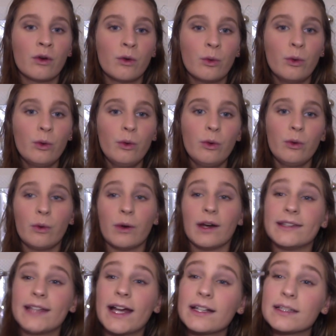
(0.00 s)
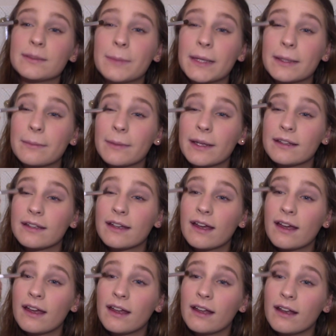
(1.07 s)
Ooh, that is
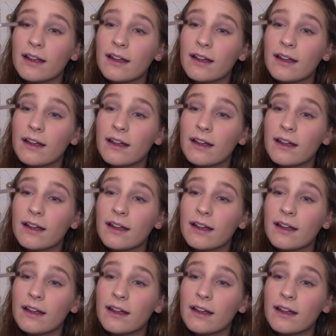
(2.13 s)
pigmented.